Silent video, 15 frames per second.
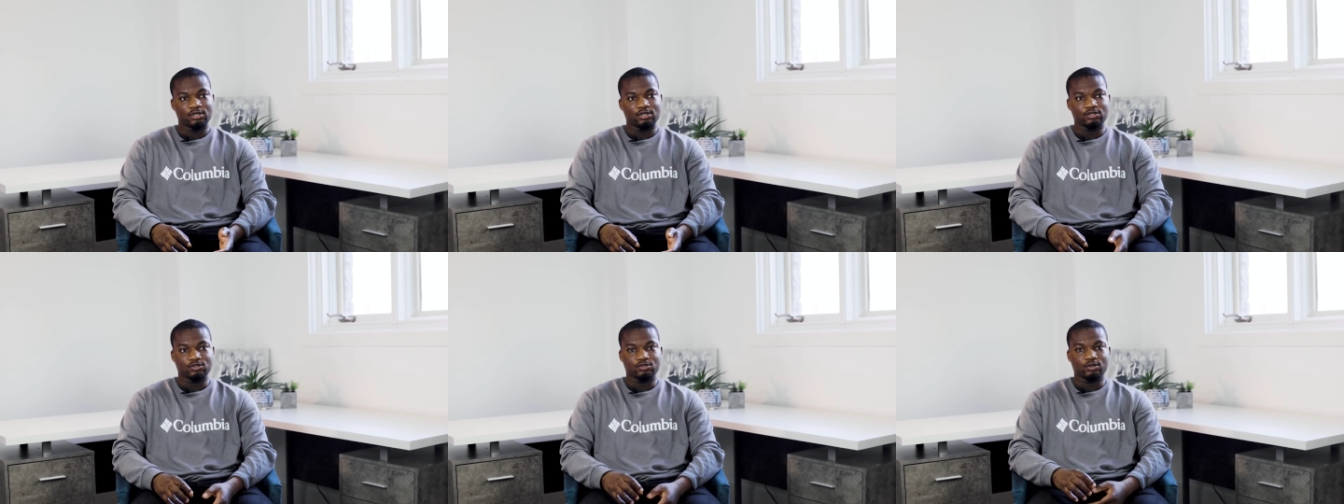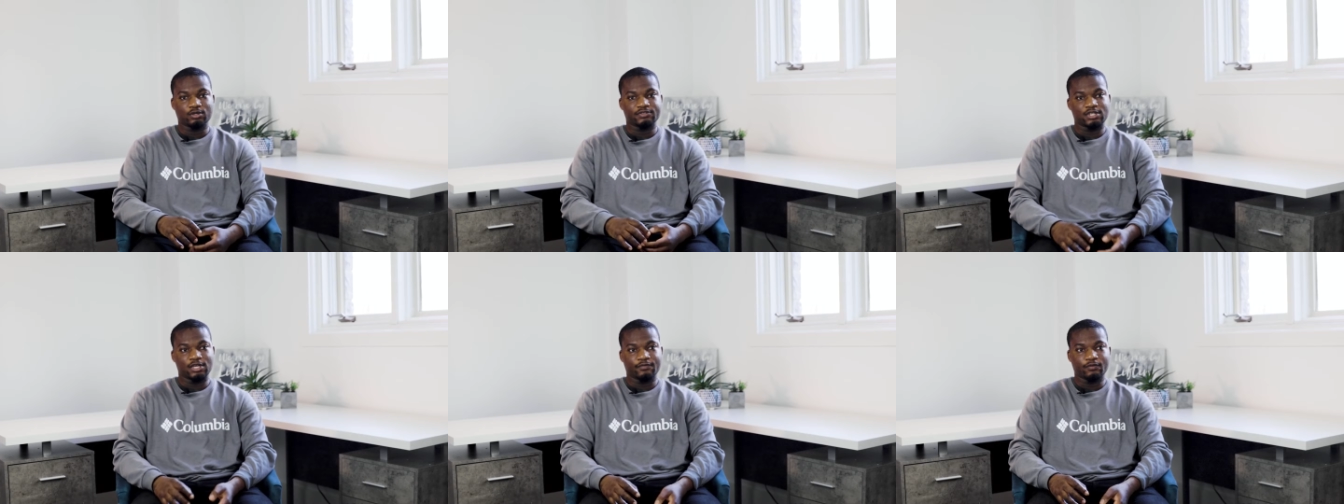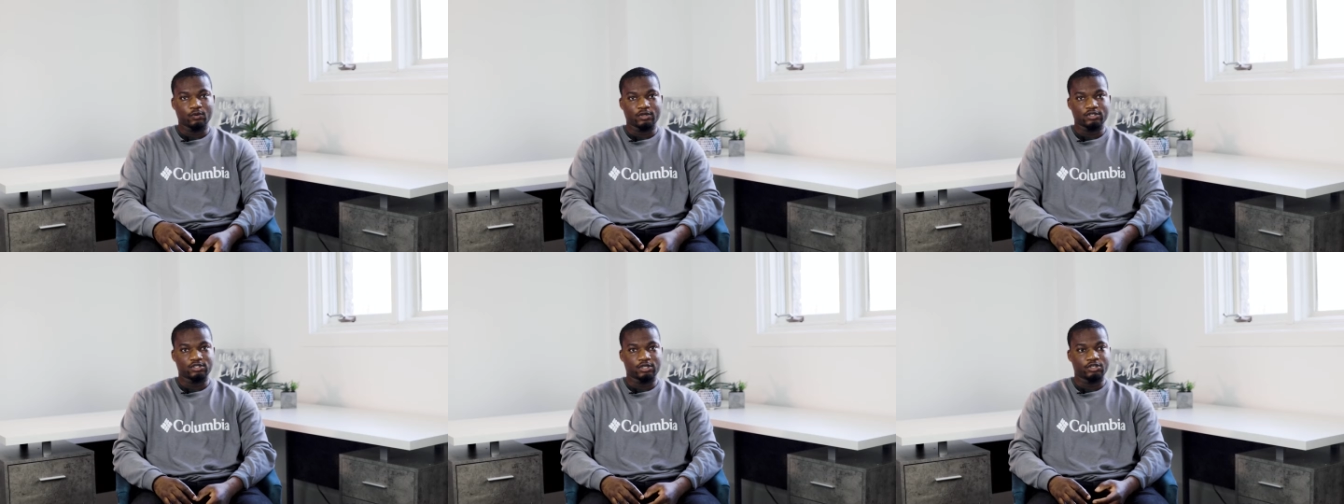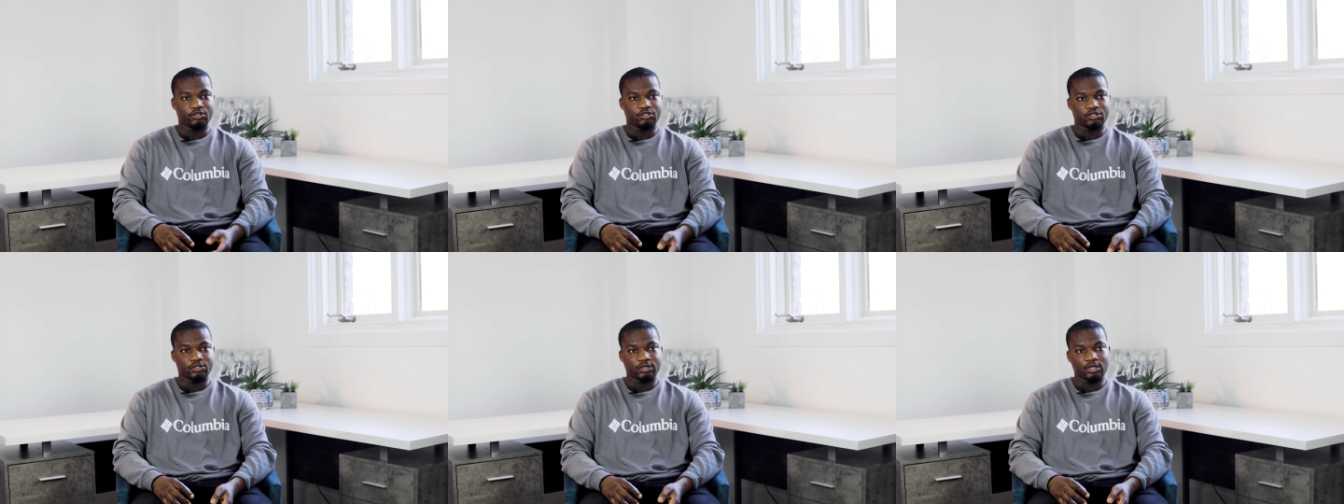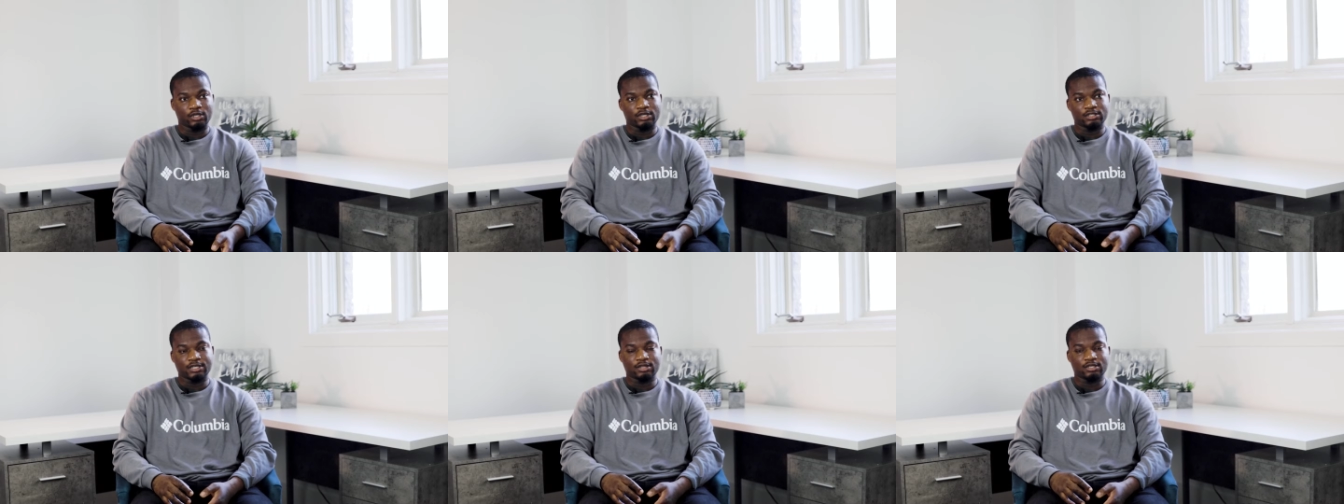to sort of stay focused on your journey,
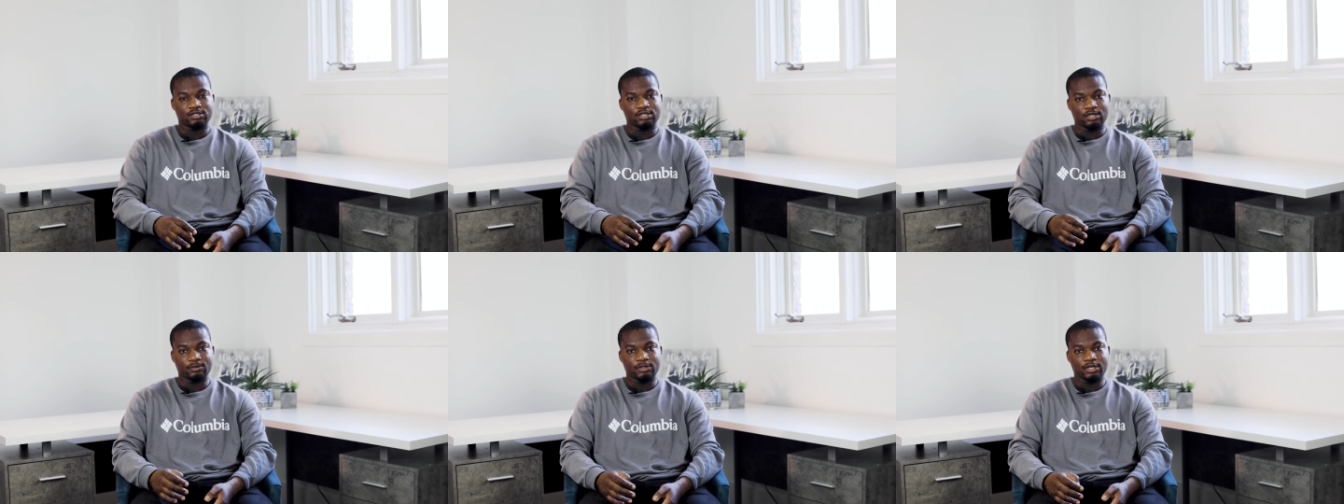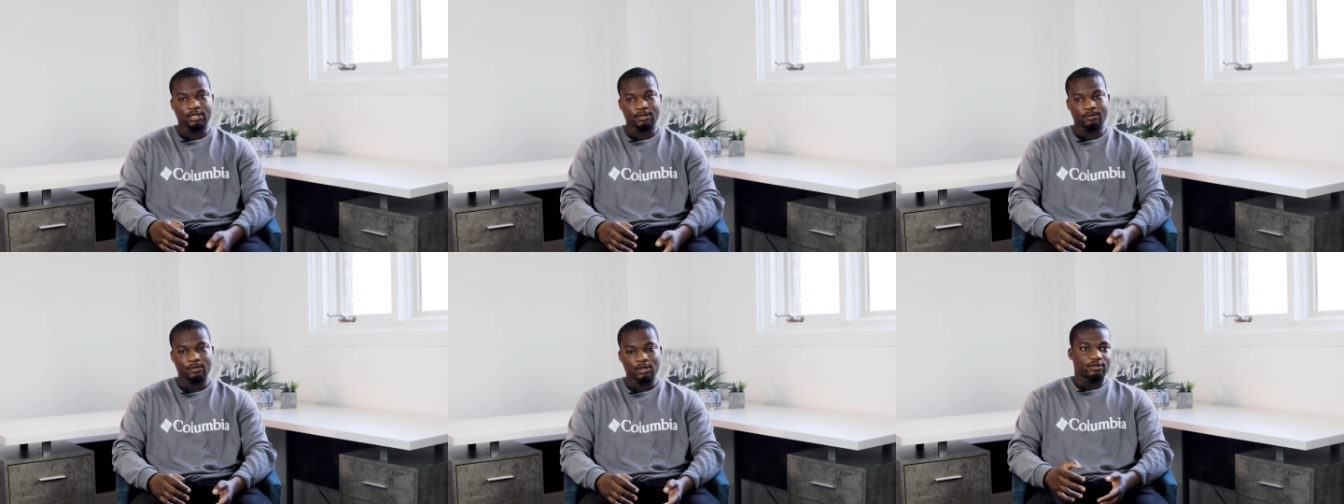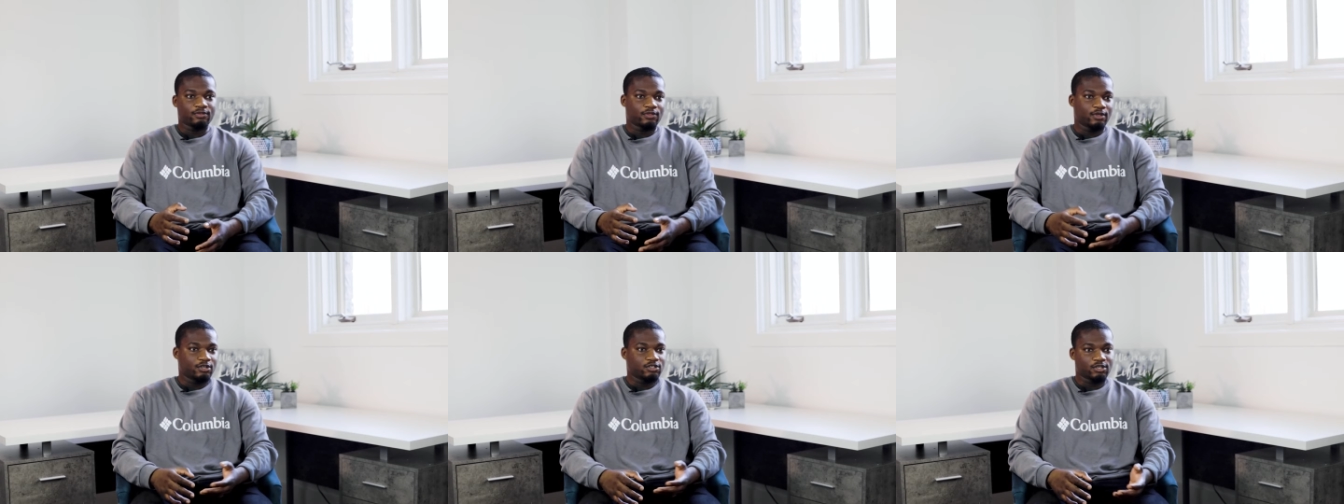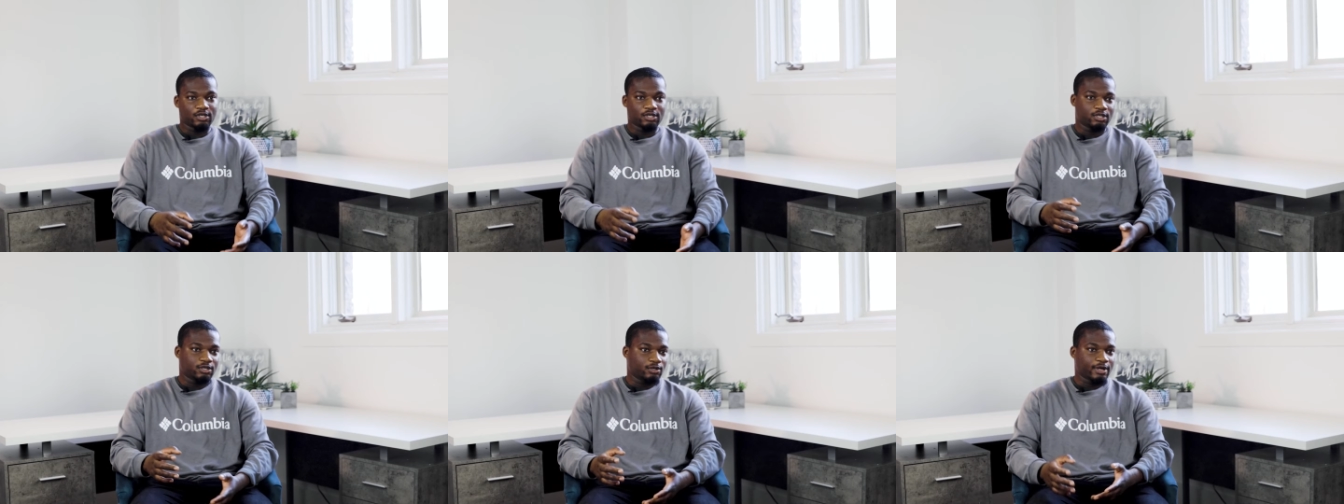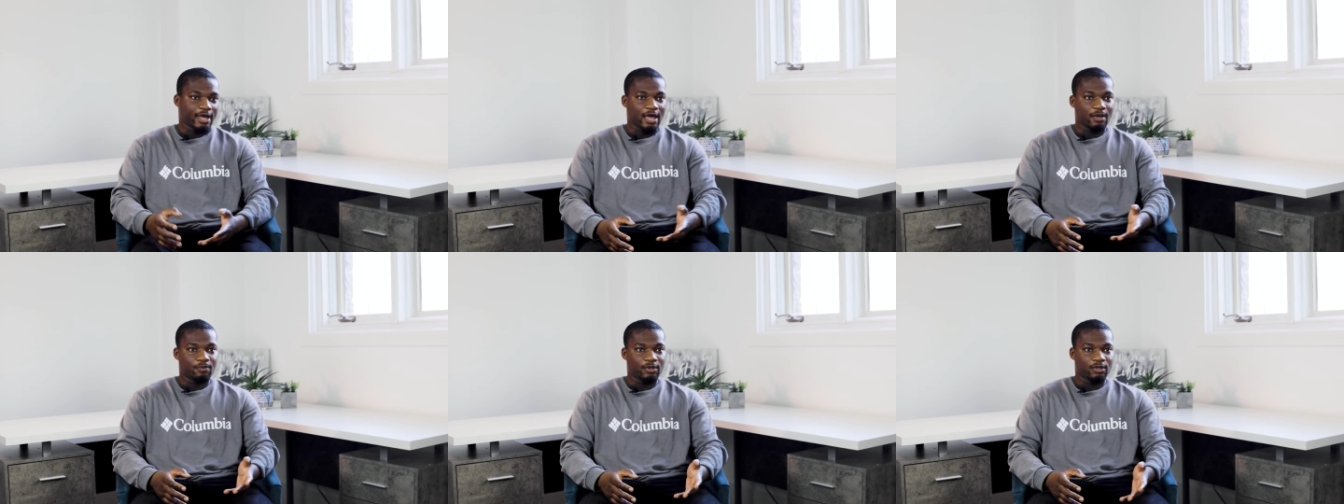because at the same time, things are gonna
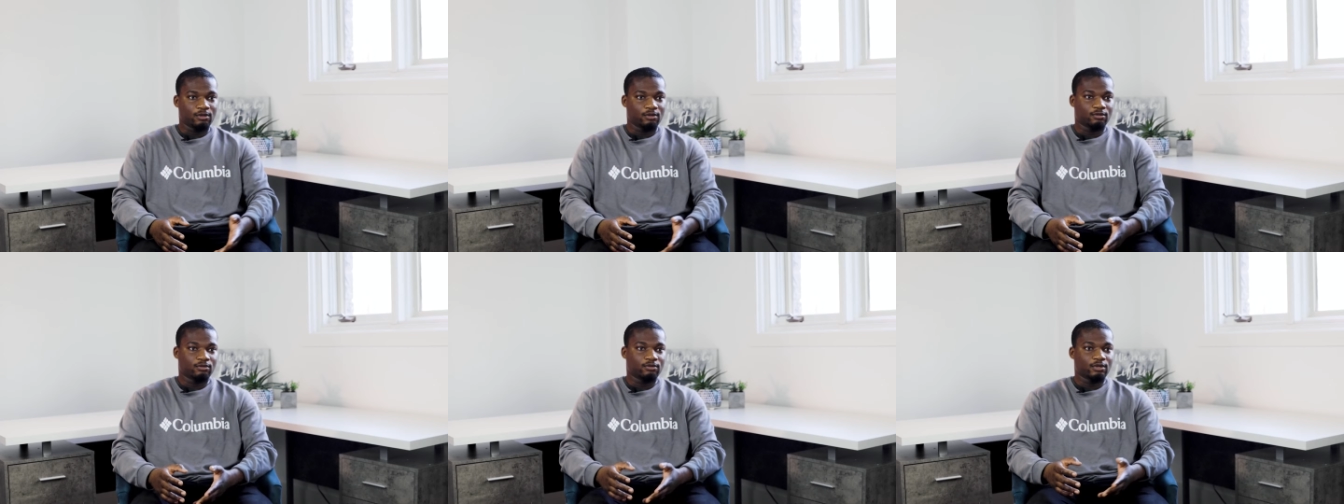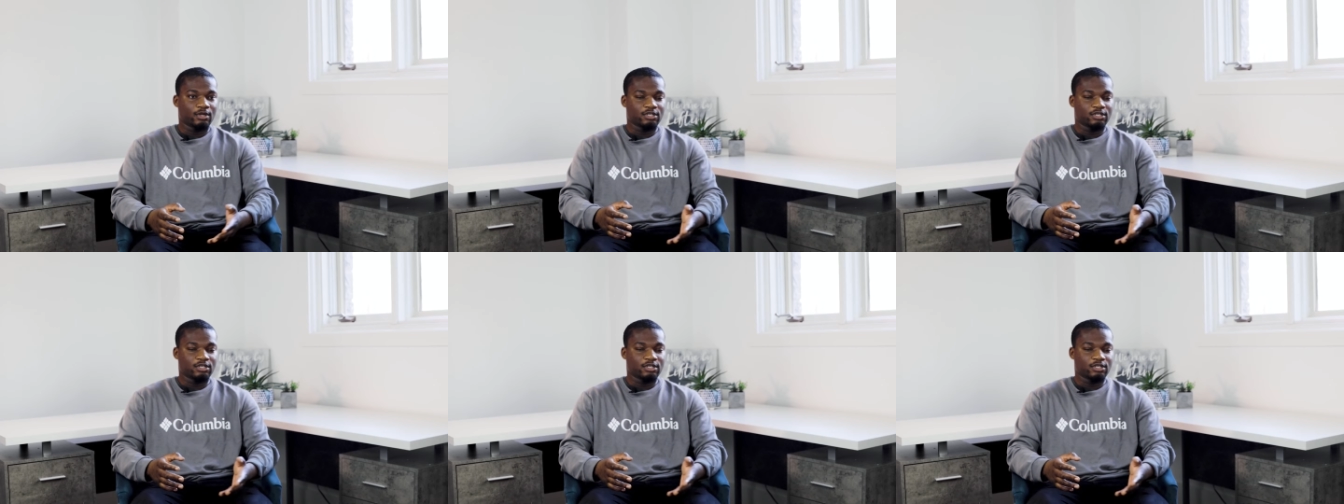happen.